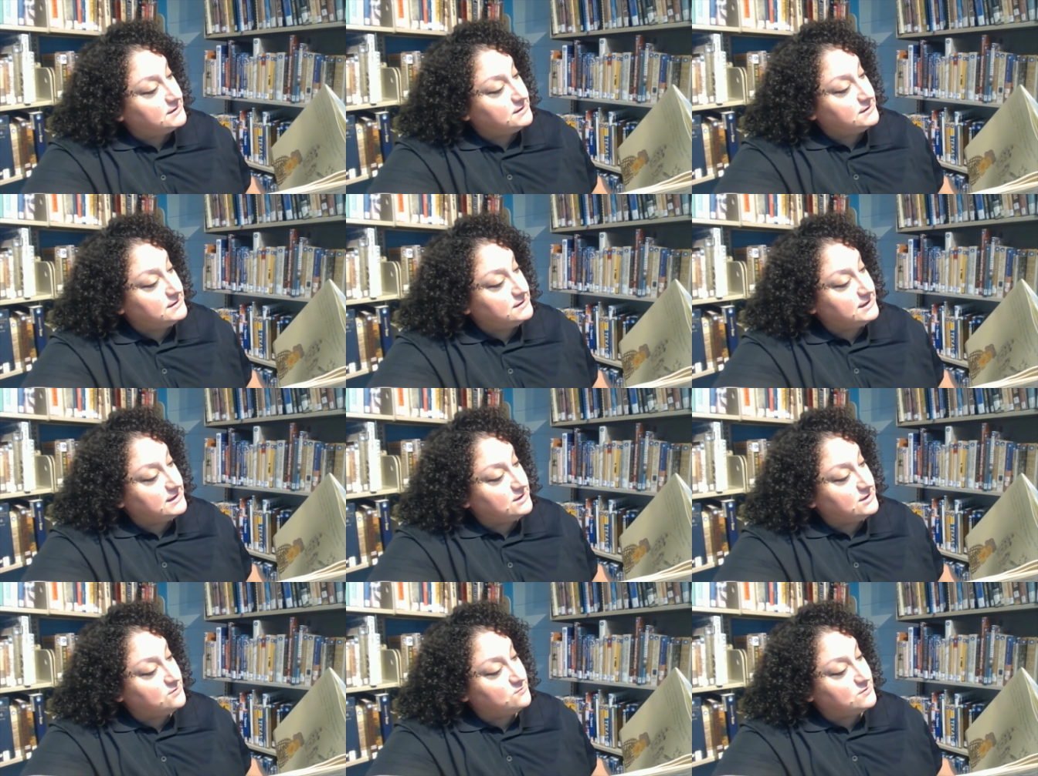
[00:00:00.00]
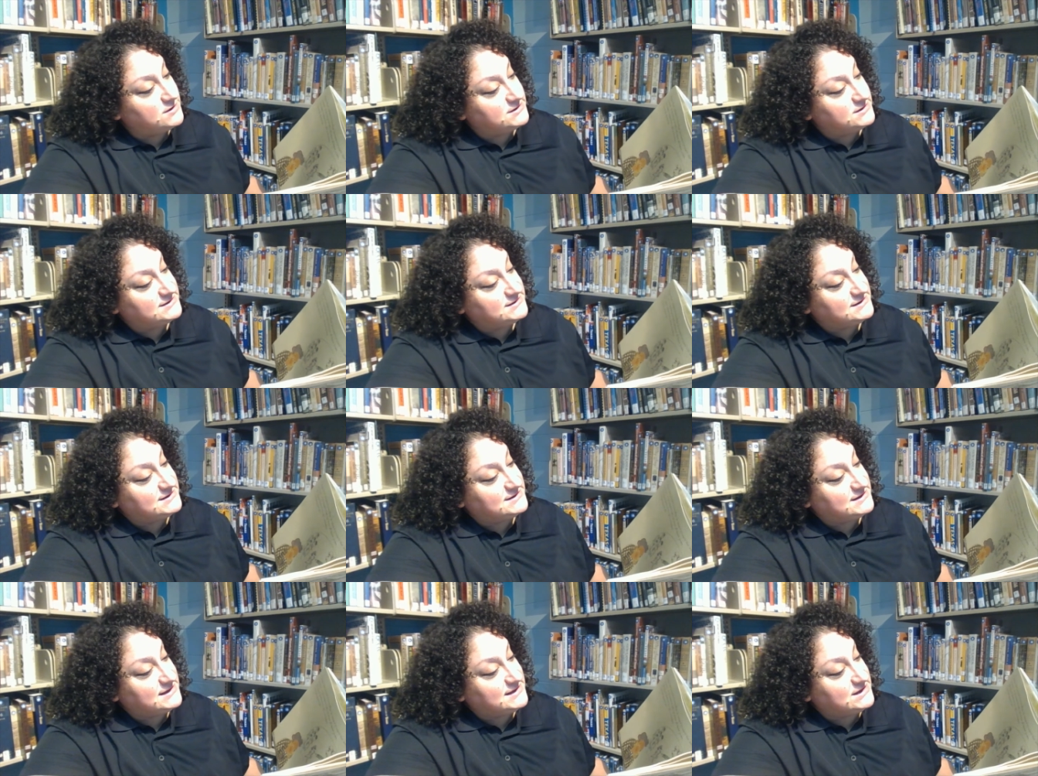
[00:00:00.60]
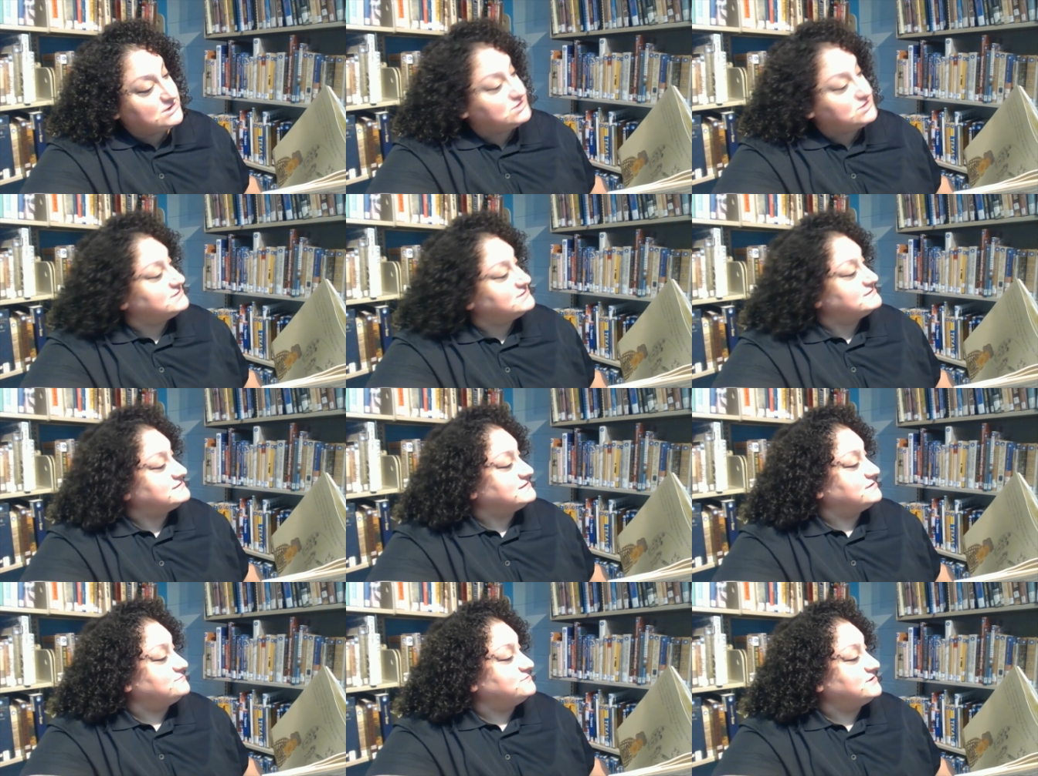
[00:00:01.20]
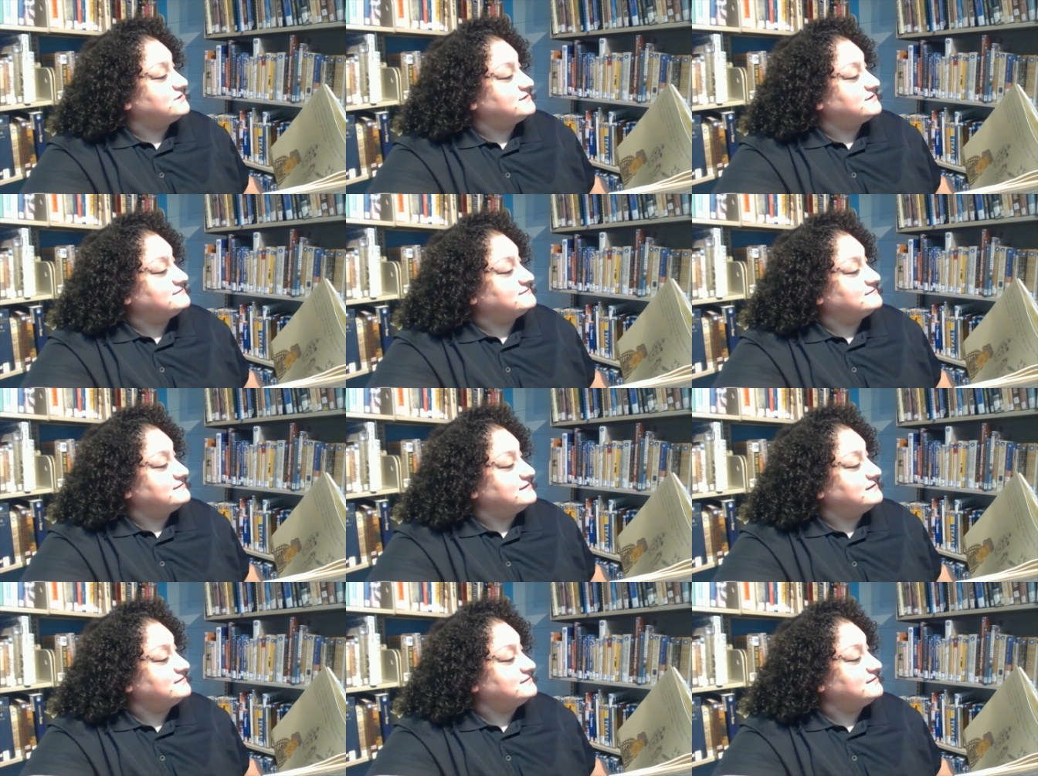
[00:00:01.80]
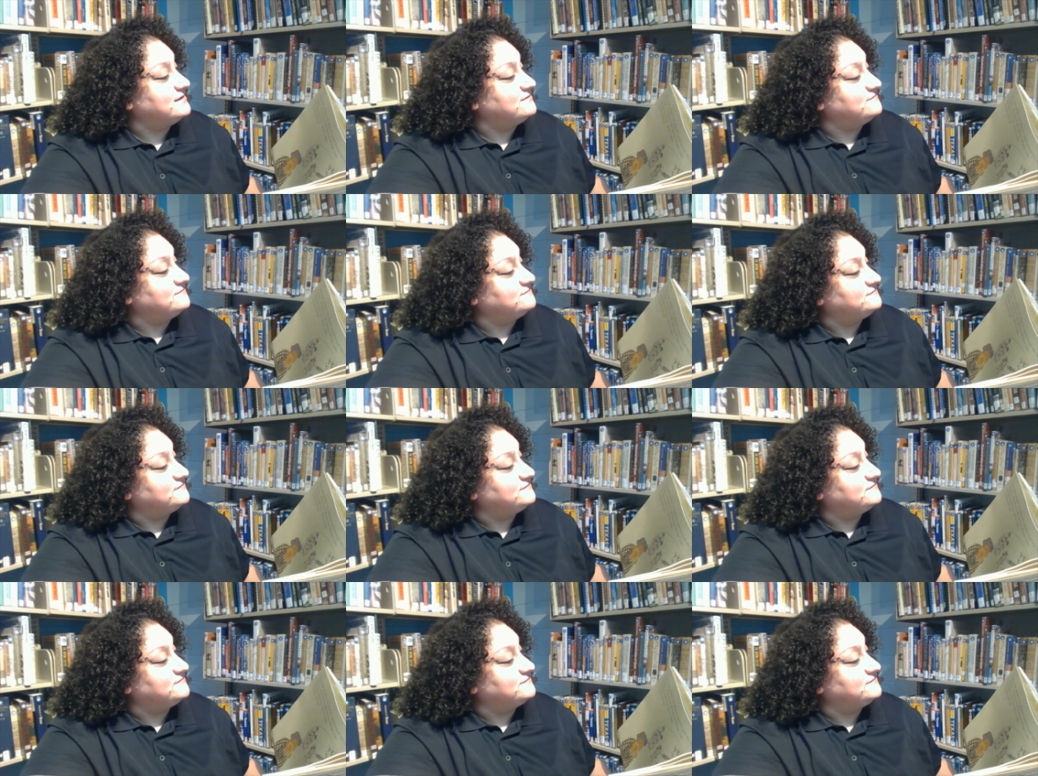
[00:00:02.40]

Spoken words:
he wanted to teach the subjects he loved,